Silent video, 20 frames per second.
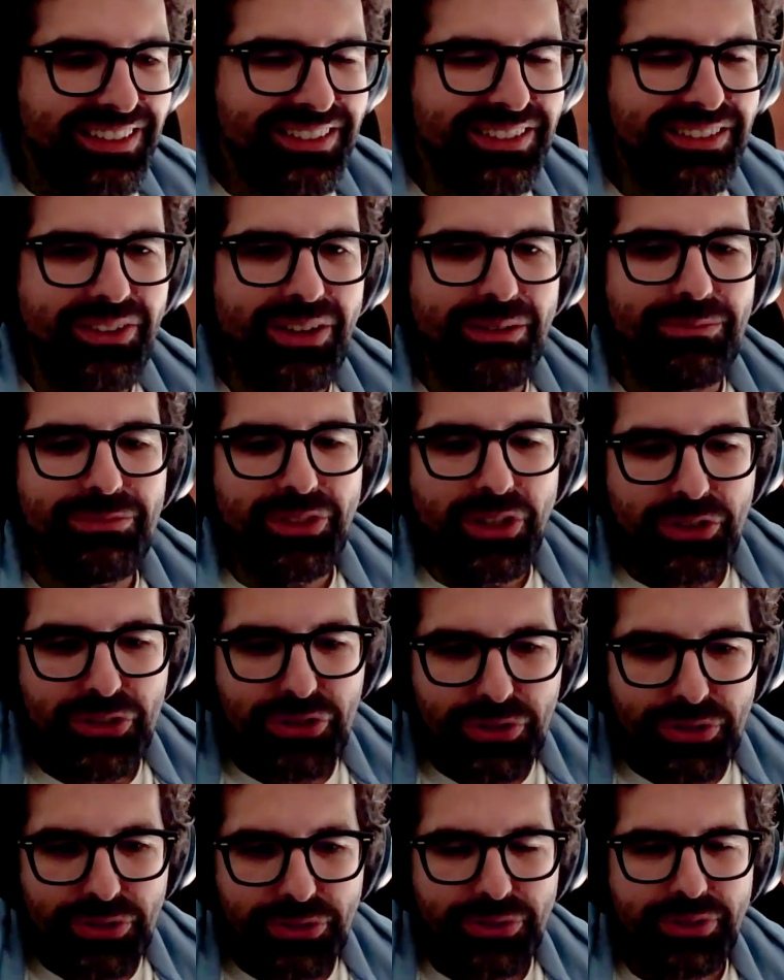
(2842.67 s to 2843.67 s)
so I'm not
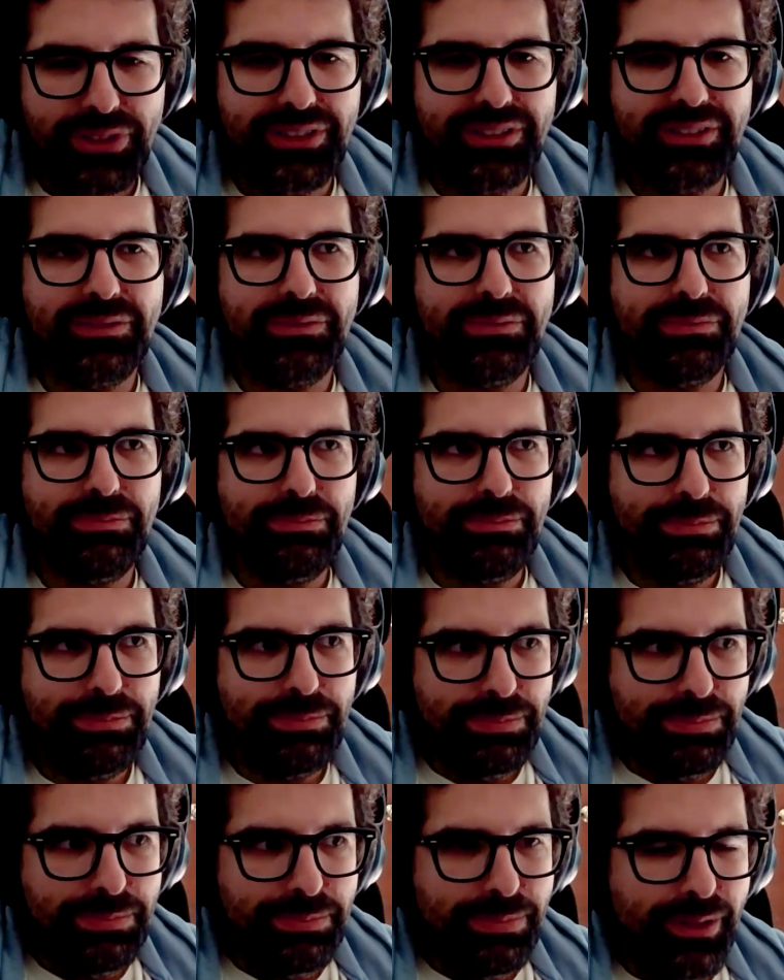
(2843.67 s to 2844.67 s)
sure it's
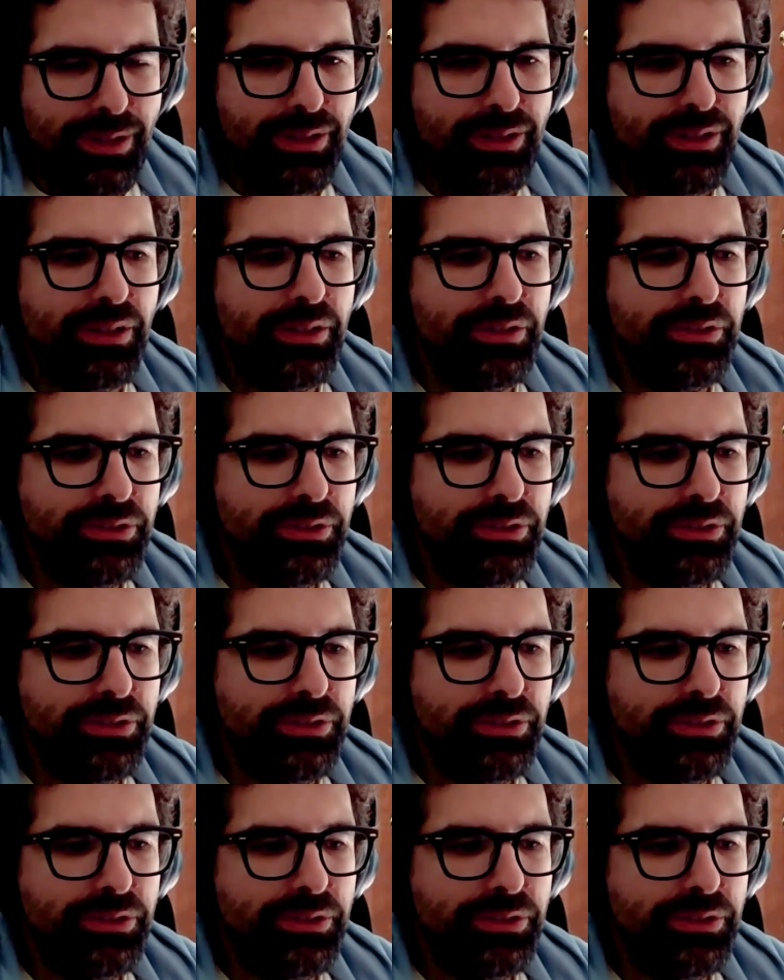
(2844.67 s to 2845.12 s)
a